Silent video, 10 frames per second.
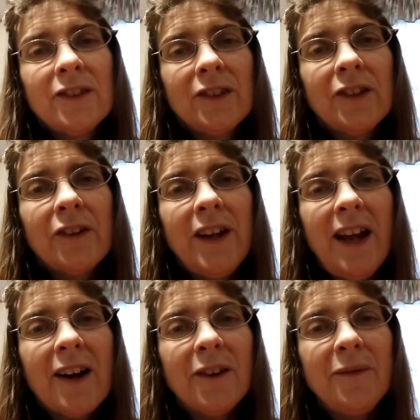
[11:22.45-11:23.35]
So
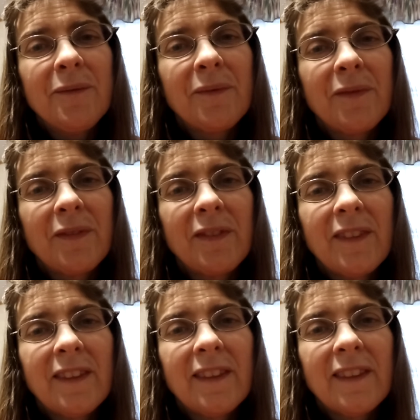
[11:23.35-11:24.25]
now,
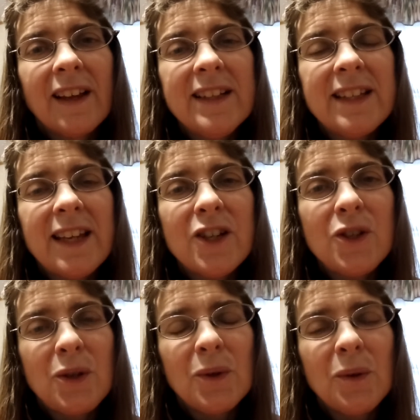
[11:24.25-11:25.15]
let's get
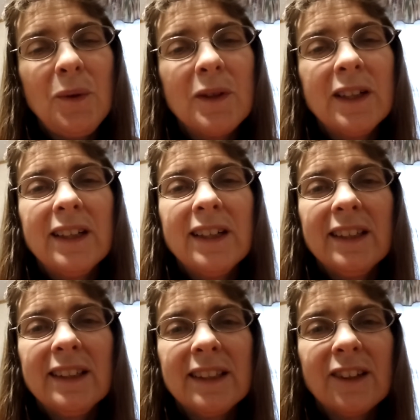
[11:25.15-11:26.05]
to
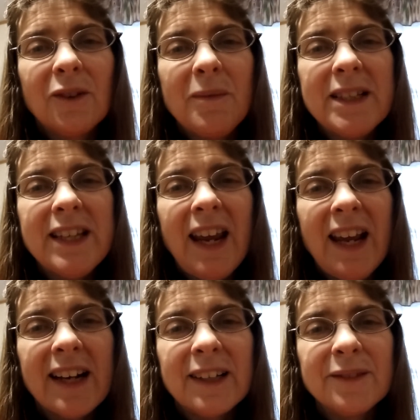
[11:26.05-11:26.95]
little Miss
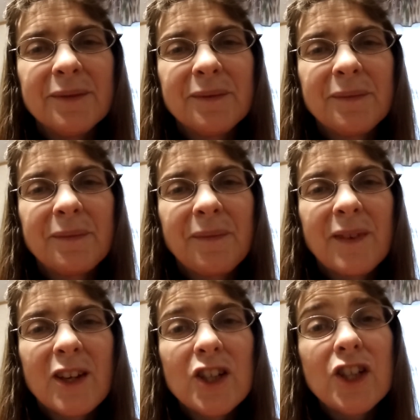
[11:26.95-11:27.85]
Hannah.
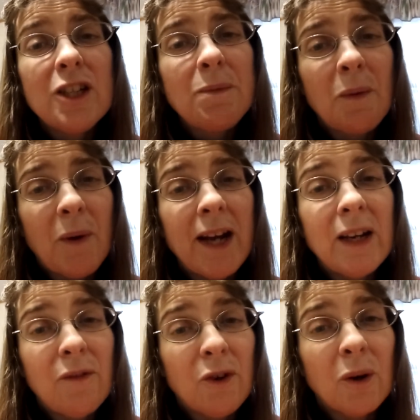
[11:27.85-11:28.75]
She's been
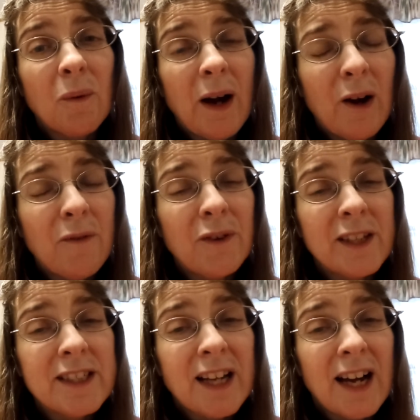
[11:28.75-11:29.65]
waiting for a while for
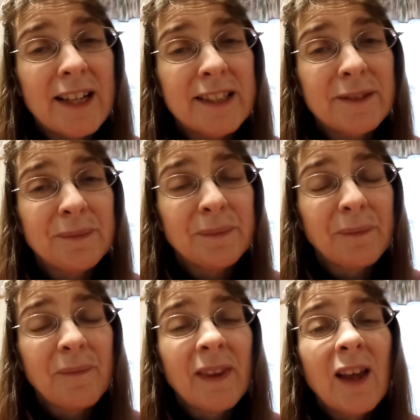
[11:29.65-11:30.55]
this, guys.
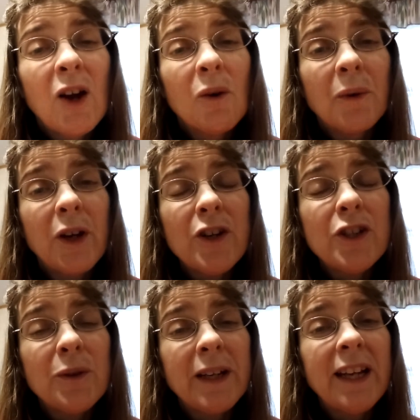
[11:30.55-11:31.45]
We are
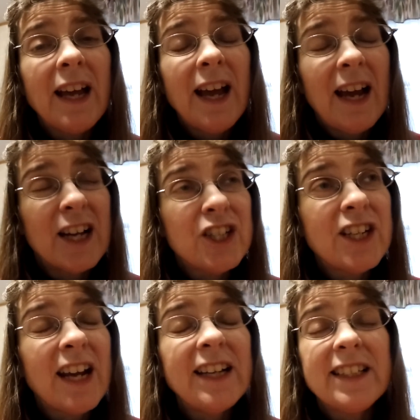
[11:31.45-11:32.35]
doing
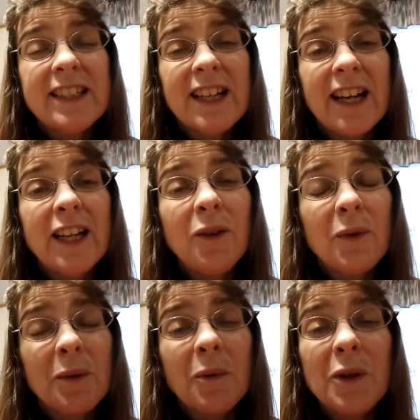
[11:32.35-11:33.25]
hashtag Tiny
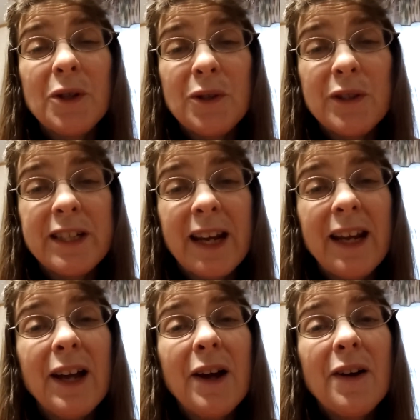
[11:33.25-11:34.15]
Reborn
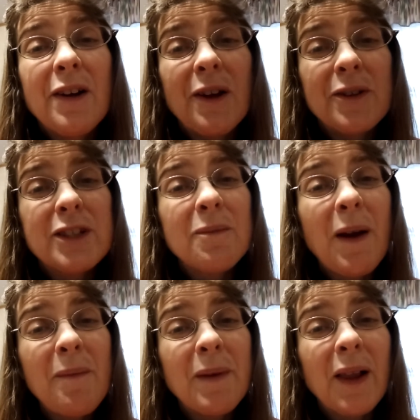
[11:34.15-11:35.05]
Tuesday hosted
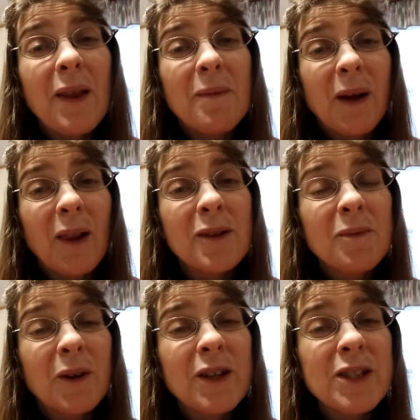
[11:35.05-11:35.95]
by Mel at Mel
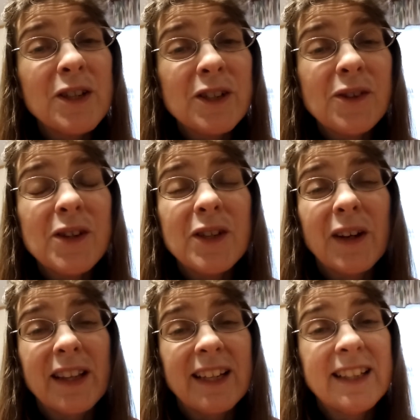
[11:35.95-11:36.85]
Amore's Nursery. So
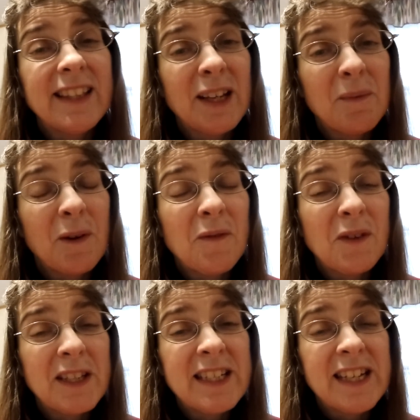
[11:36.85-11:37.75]
I'd like to thank Mel
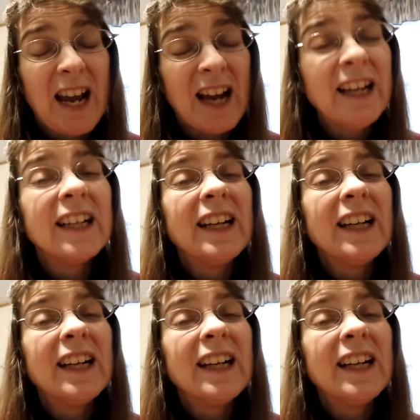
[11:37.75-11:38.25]
for this tag.